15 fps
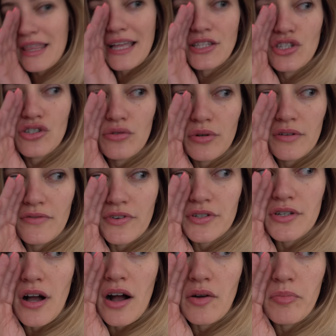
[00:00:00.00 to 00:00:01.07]
That's short for
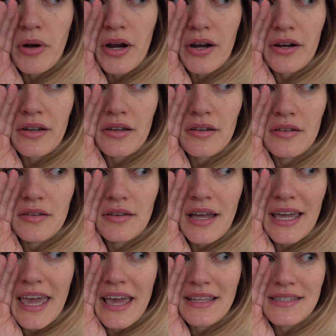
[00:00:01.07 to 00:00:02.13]
dog park.
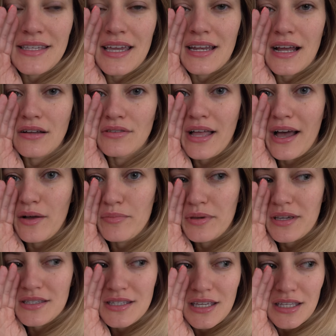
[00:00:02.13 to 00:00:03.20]
I can't say it out loud
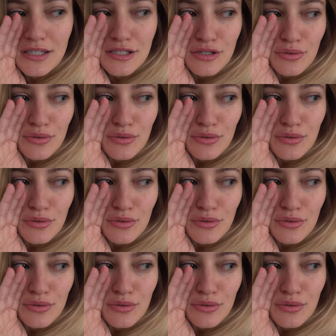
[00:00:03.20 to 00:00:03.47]
because he gets